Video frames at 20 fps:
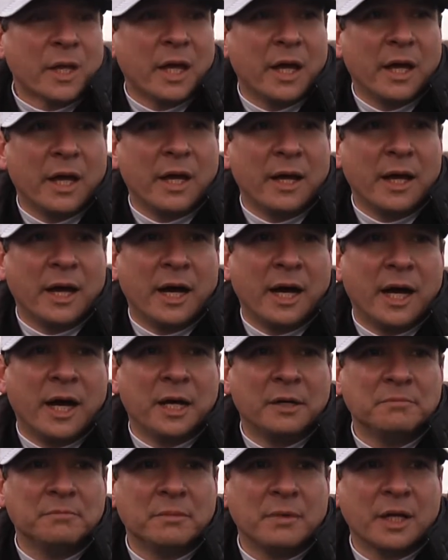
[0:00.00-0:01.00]
And
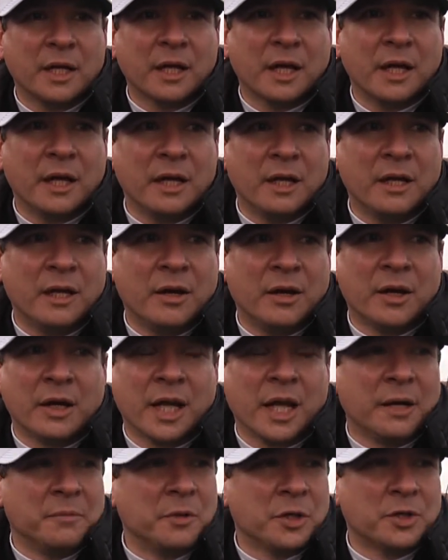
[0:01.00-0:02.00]
uh, I, uh, you know,
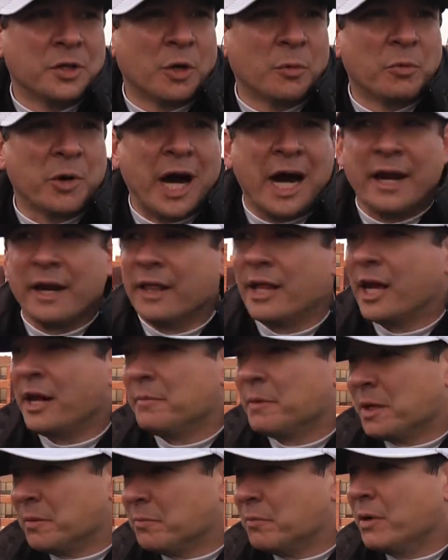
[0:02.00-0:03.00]
again, I'm just so proud of
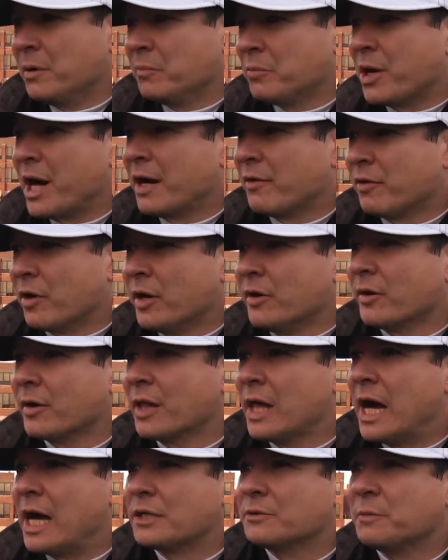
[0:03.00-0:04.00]
them, and I'm, I'm proud of our
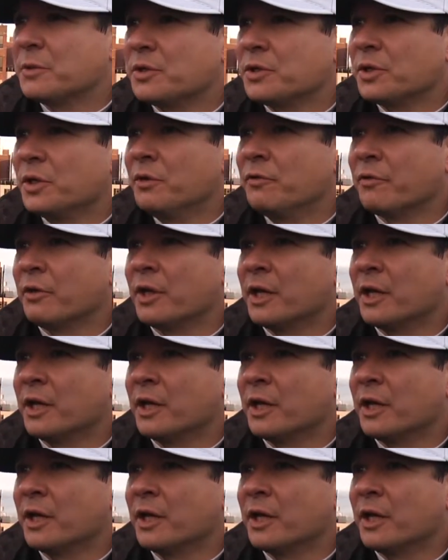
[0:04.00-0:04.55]
underclassmen too for